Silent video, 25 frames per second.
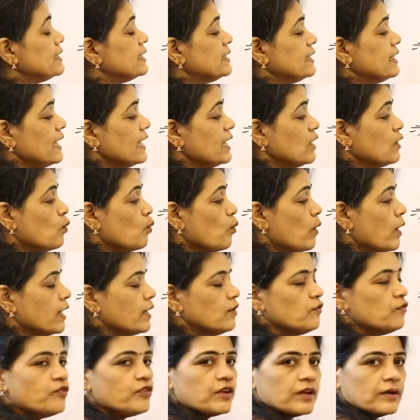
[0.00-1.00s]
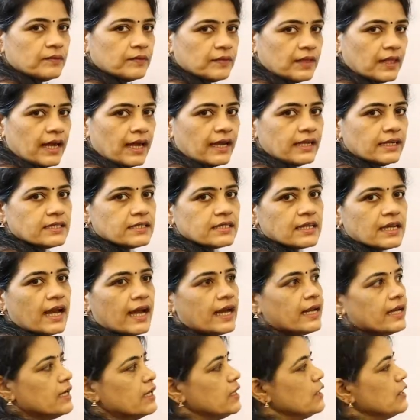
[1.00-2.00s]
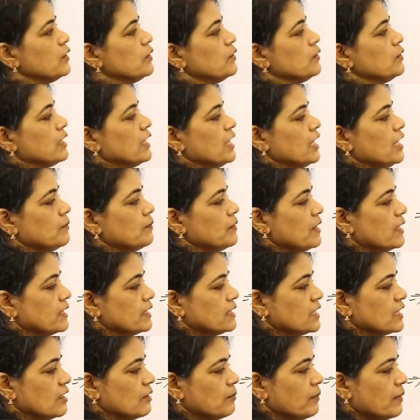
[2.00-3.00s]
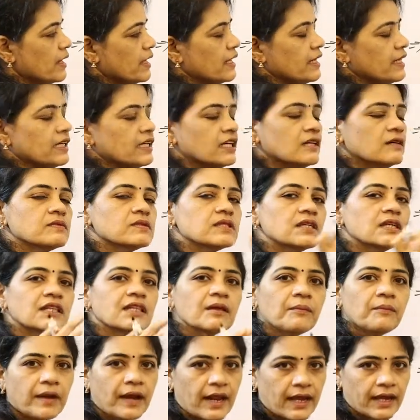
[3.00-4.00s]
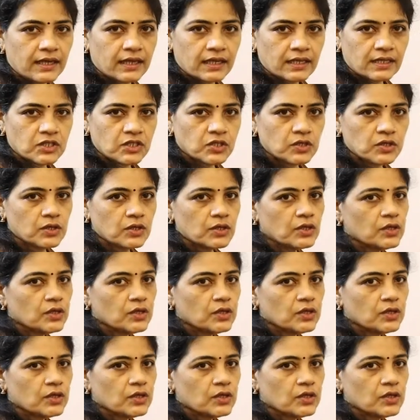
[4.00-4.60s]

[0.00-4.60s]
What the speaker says: take 1 from that and keep that remaining terms in the bracket.